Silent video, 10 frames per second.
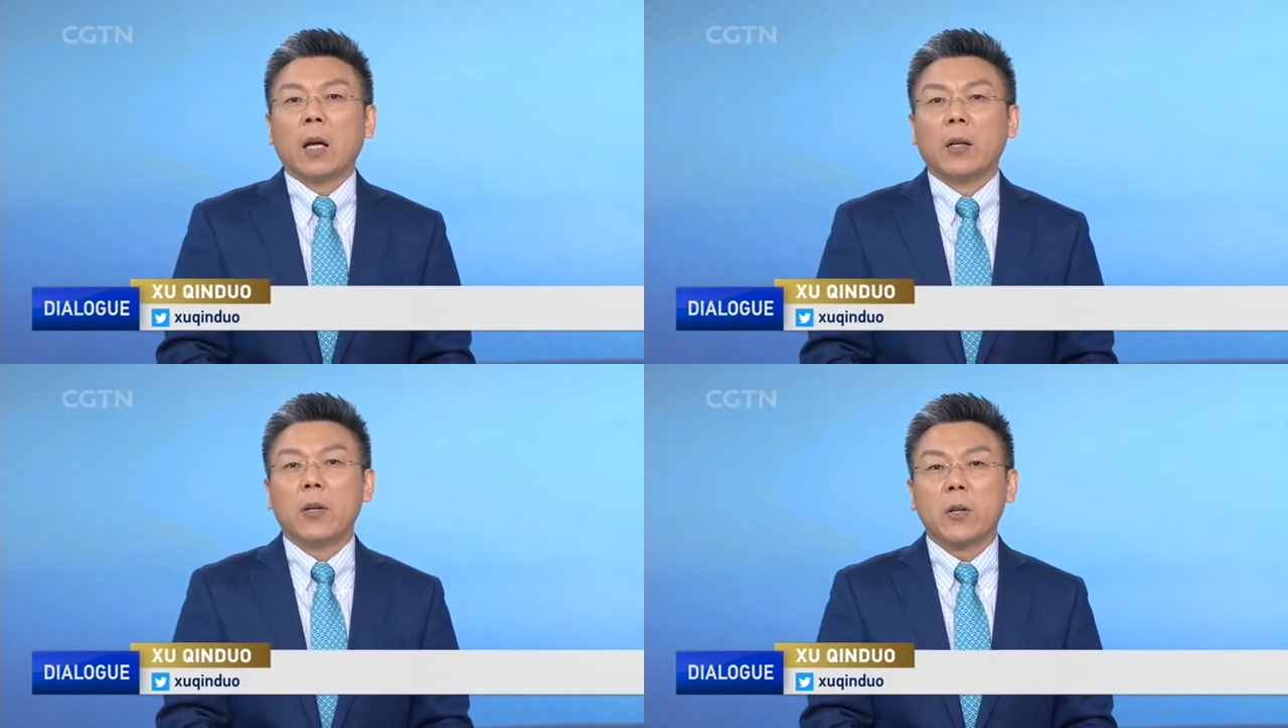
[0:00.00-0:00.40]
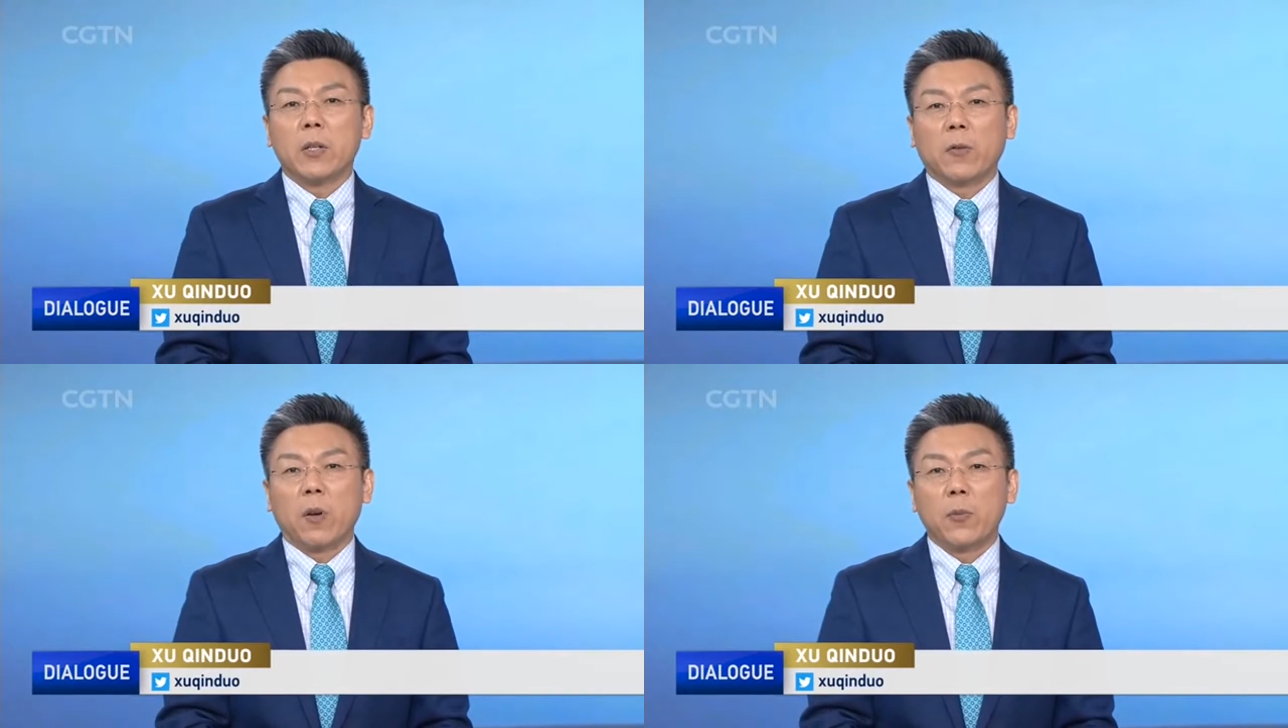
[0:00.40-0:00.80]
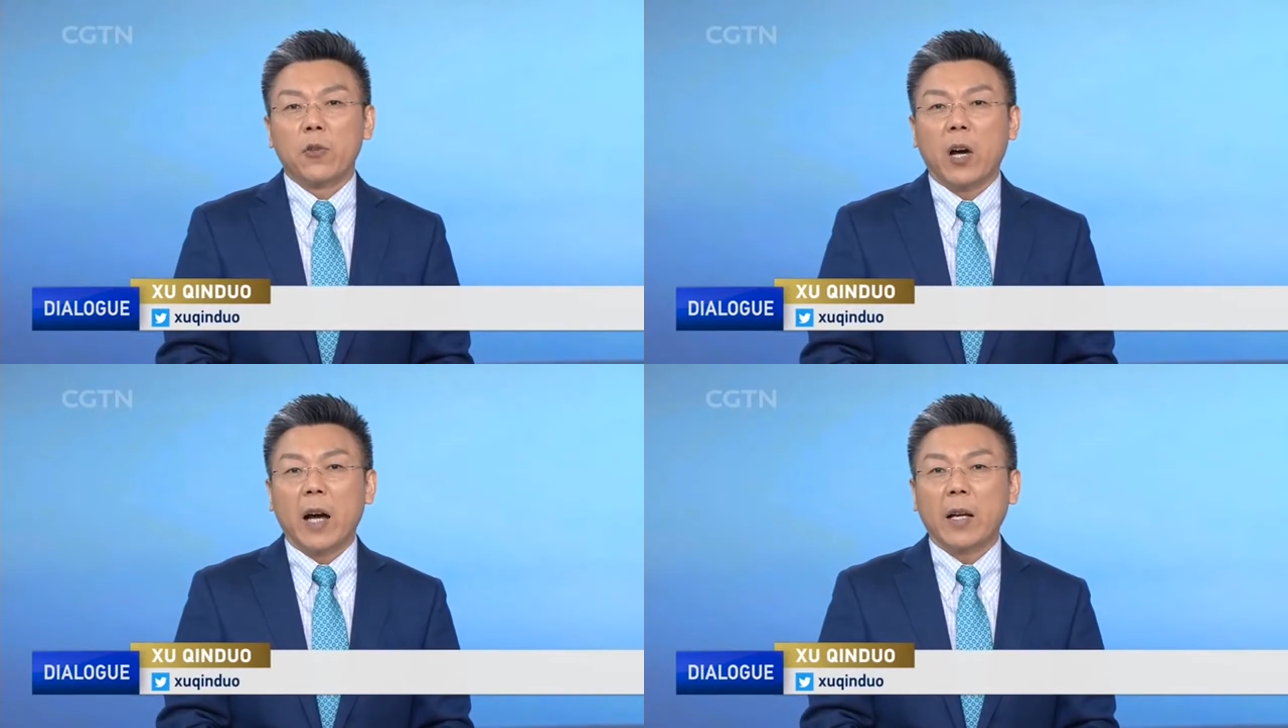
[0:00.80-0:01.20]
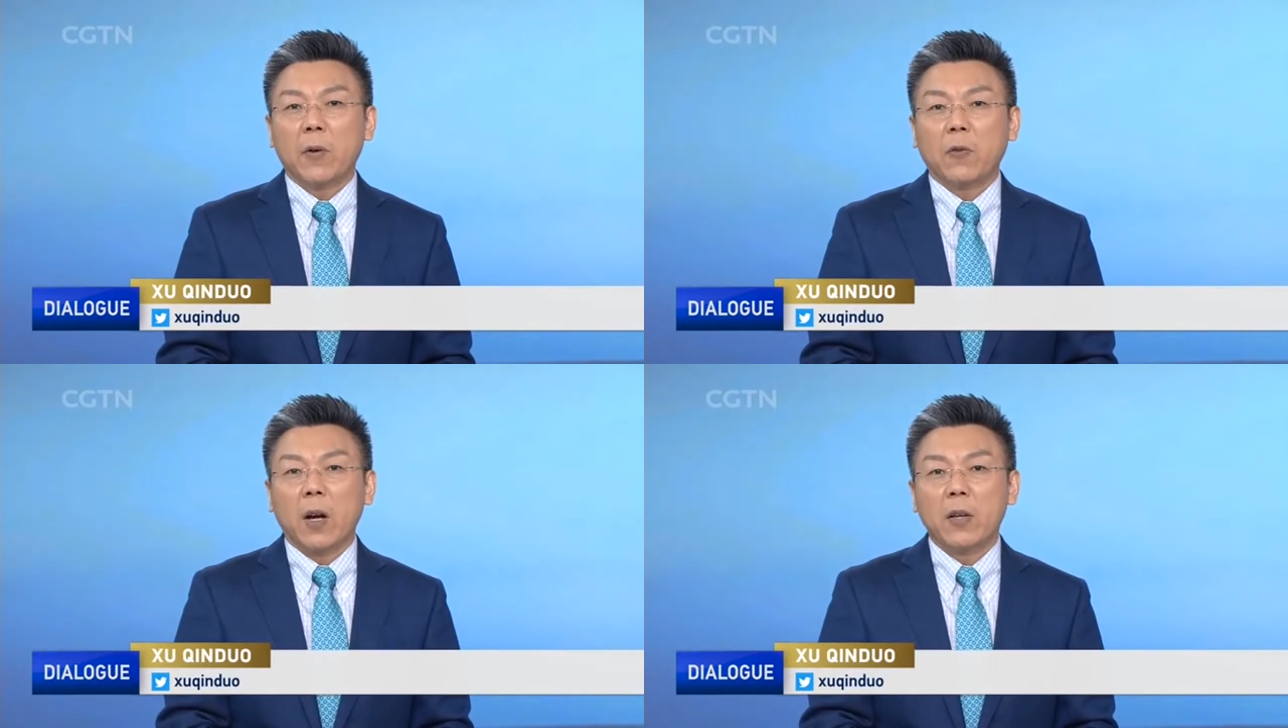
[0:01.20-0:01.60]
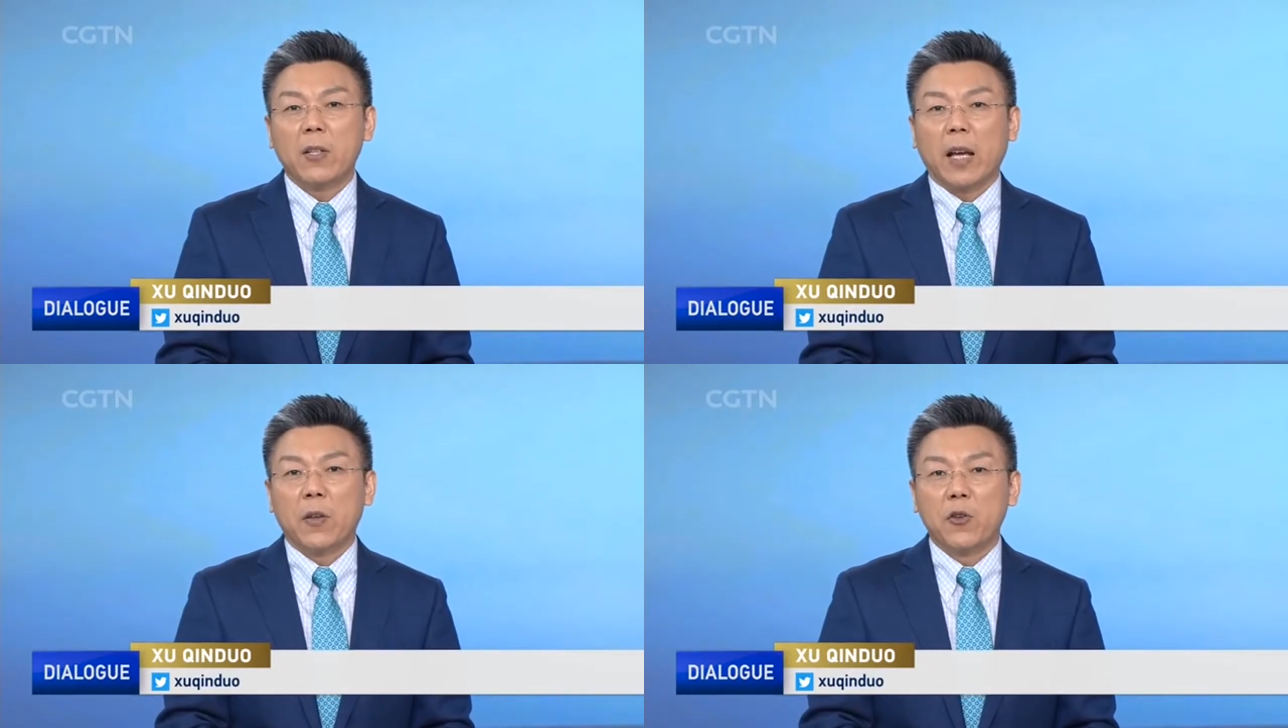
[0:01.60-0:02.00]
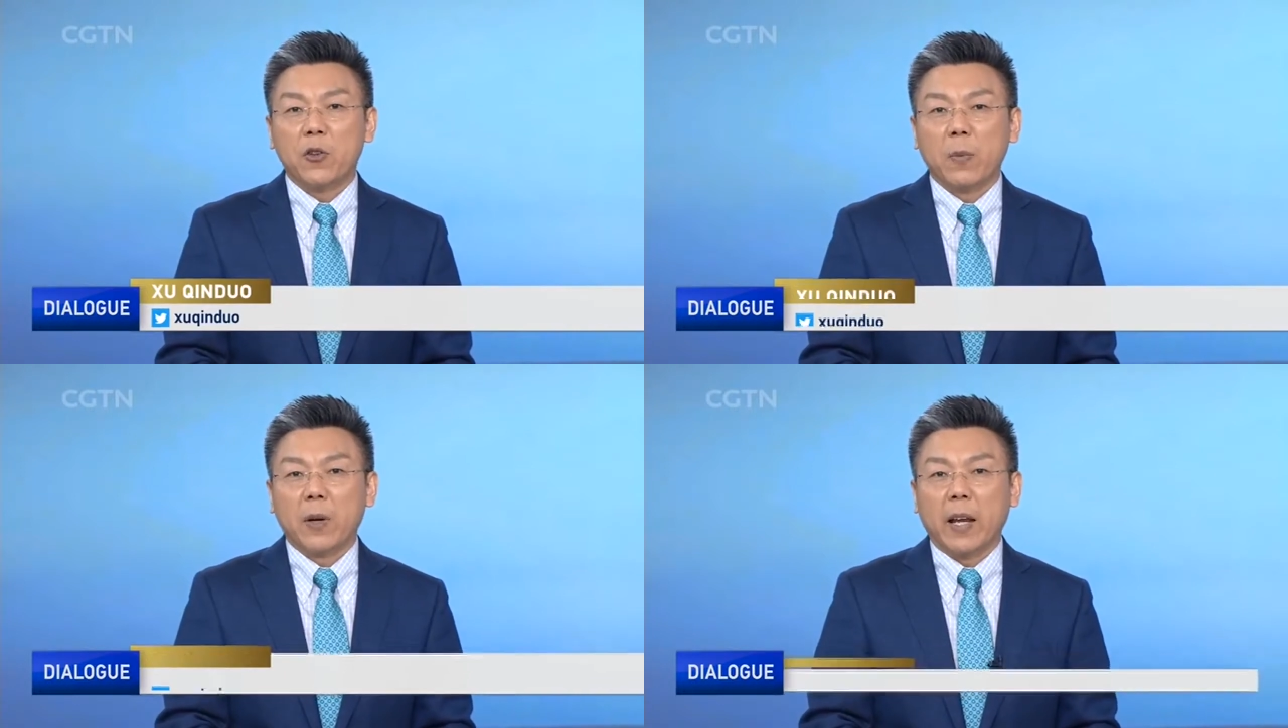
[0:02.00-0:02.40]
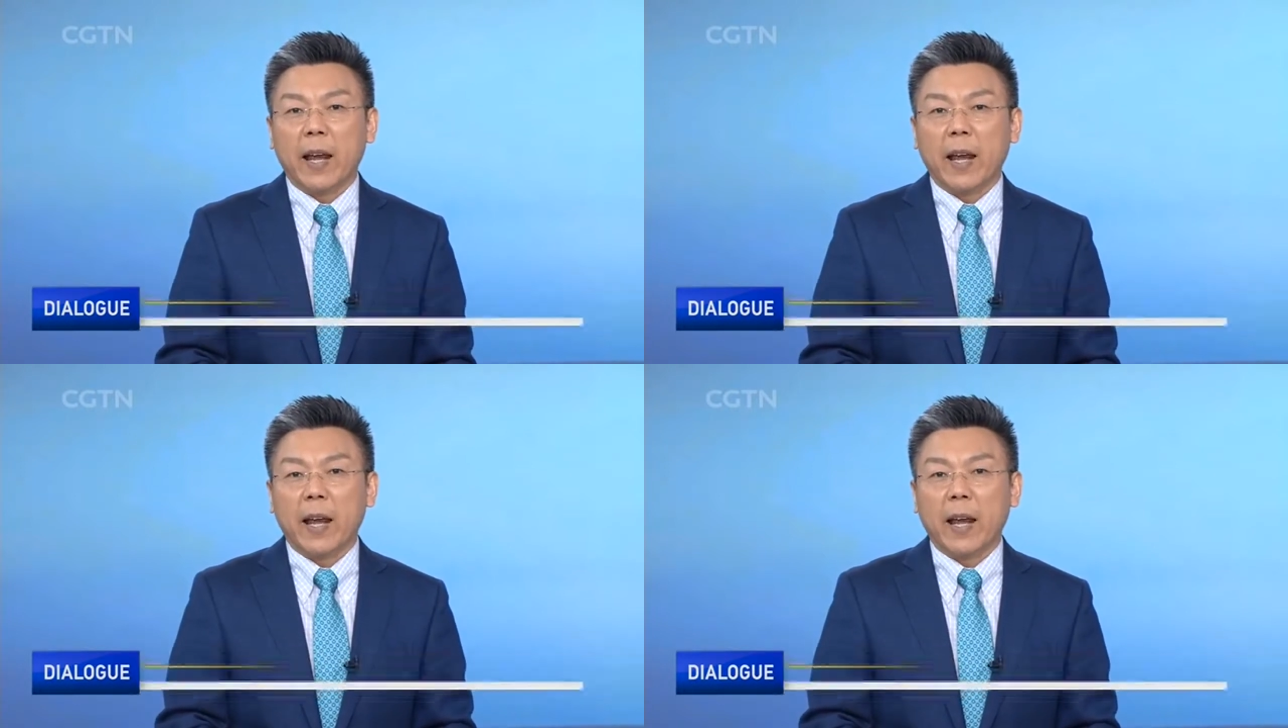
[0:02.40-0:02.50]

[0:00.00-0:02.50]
Leaders from China, France, and Germany